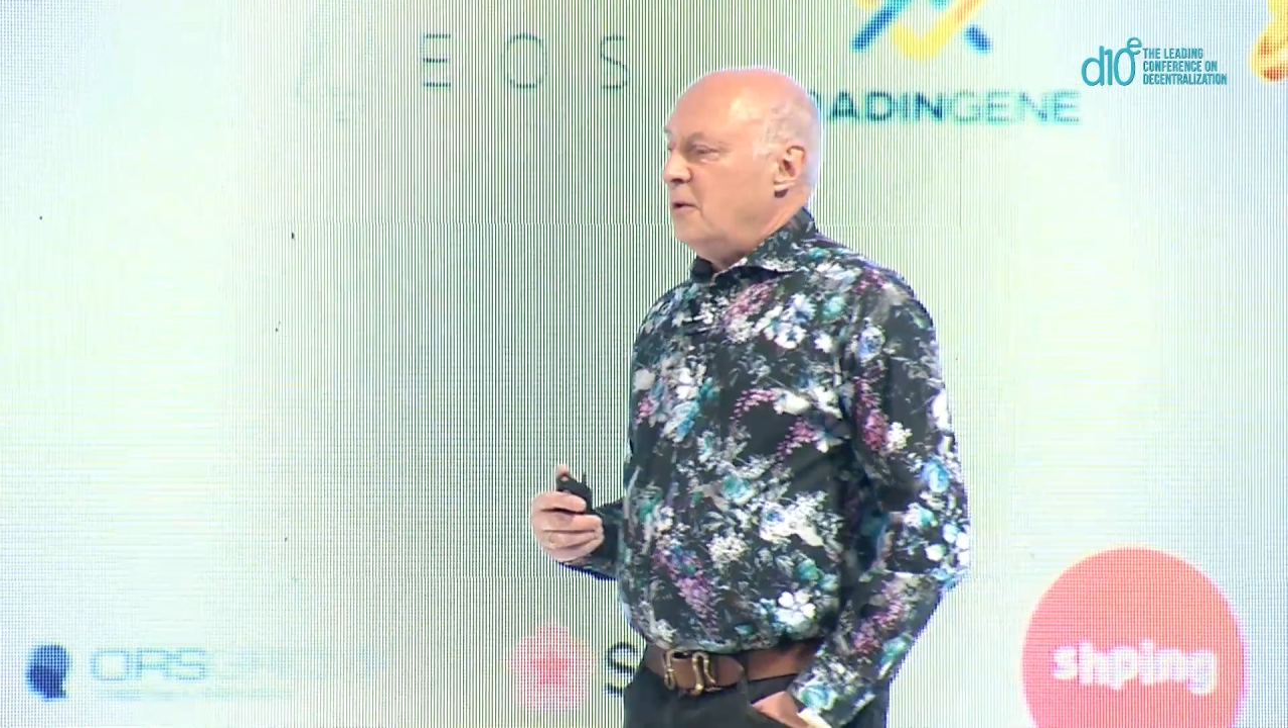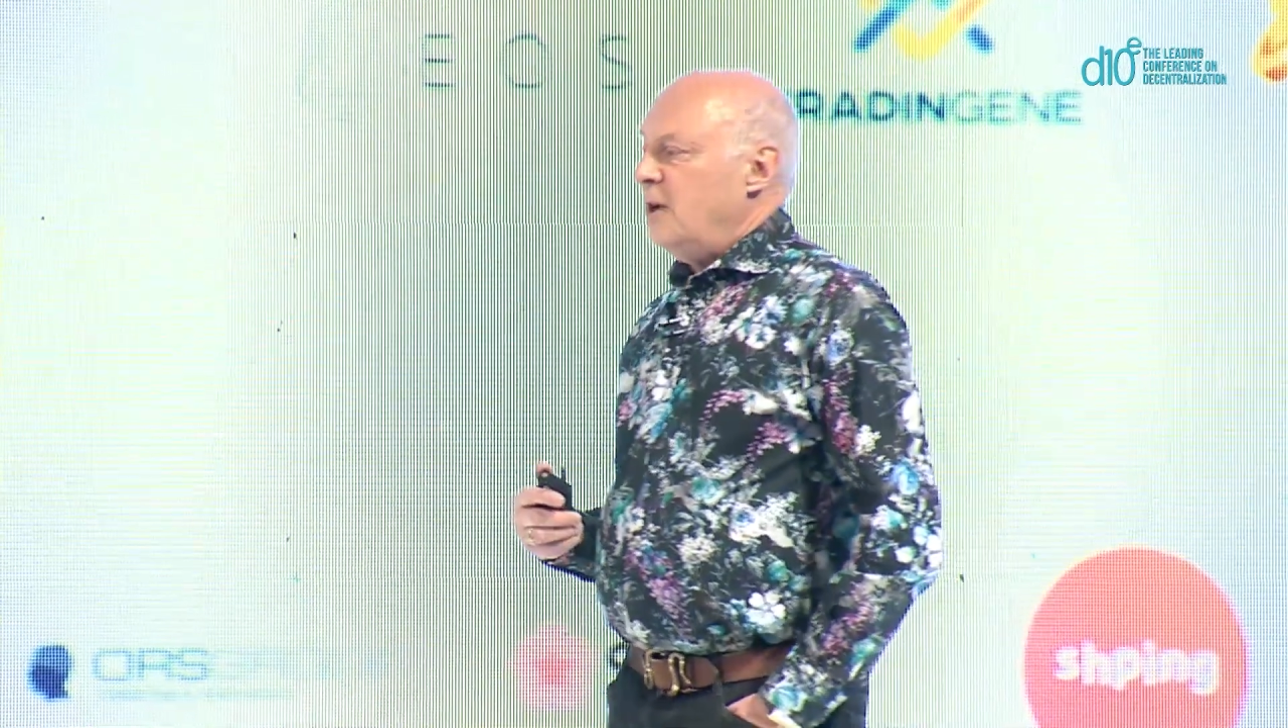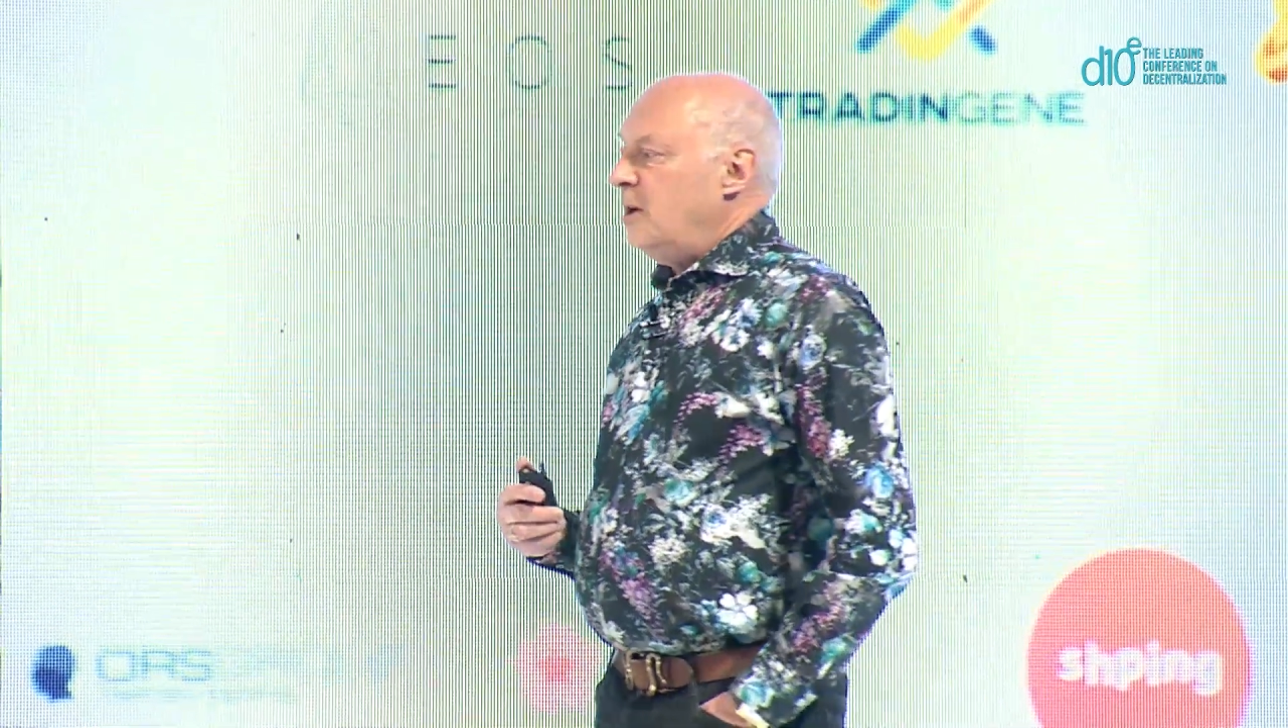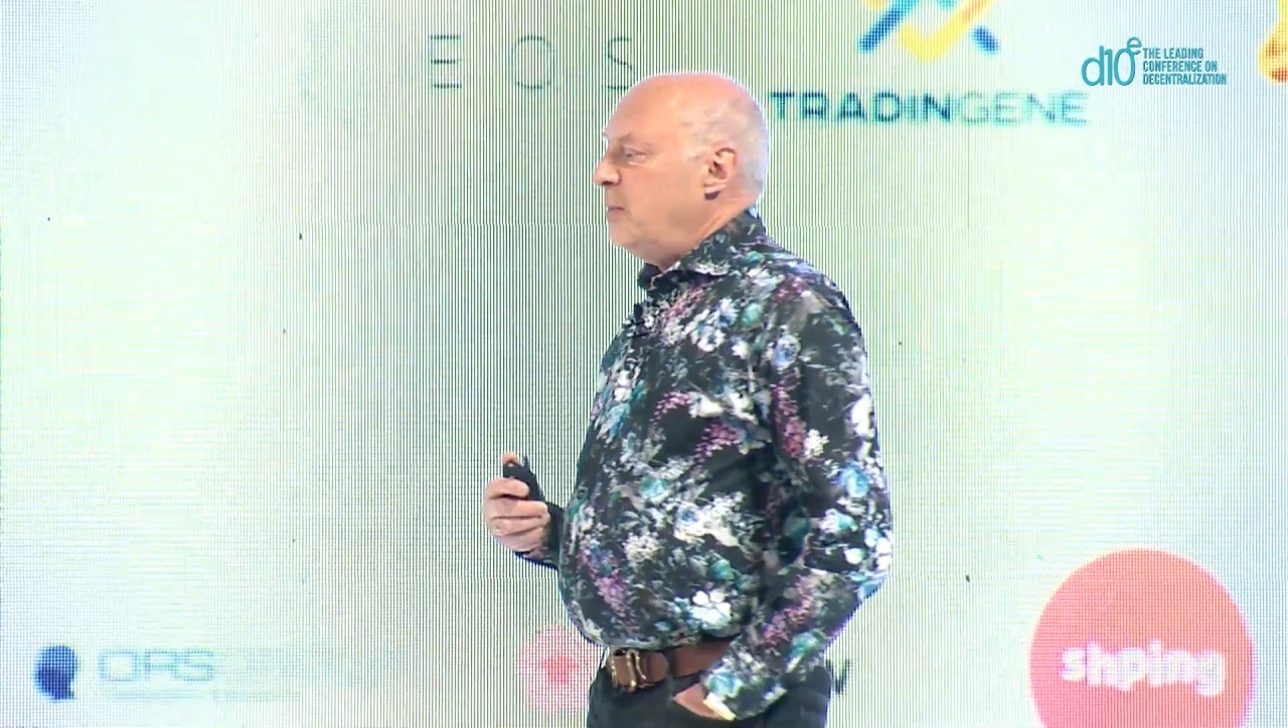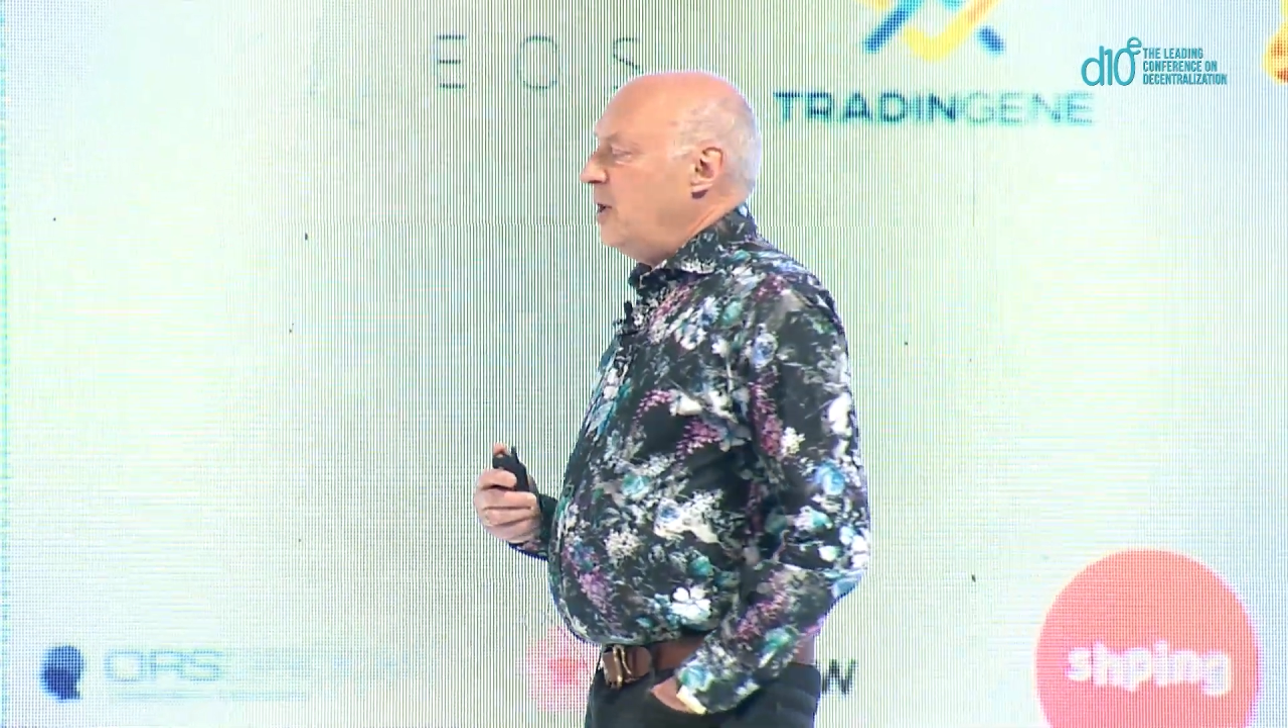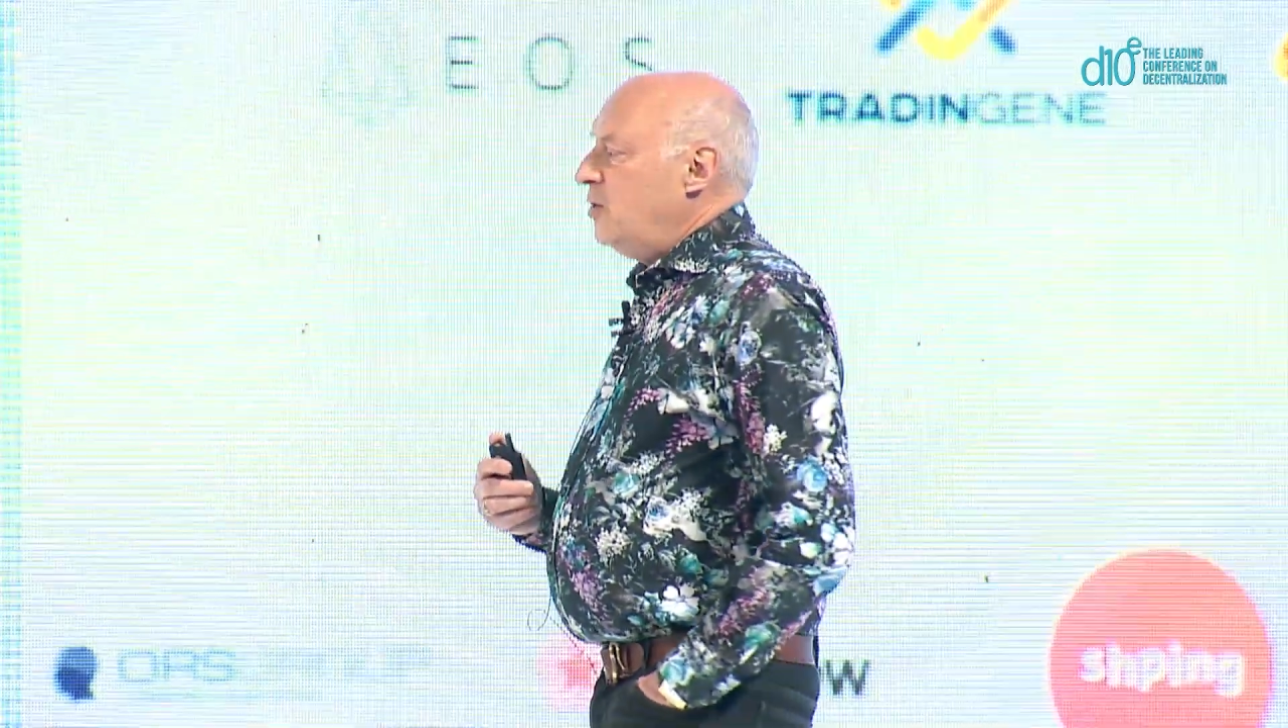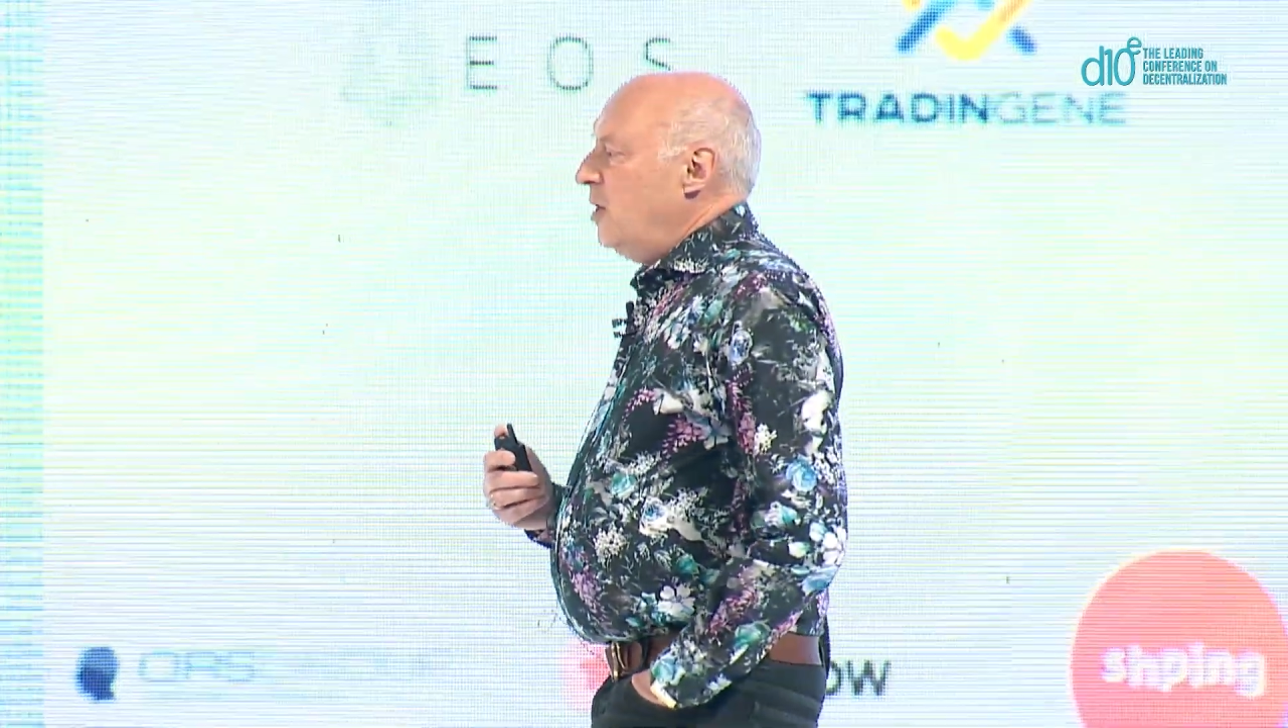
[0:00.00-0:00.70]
database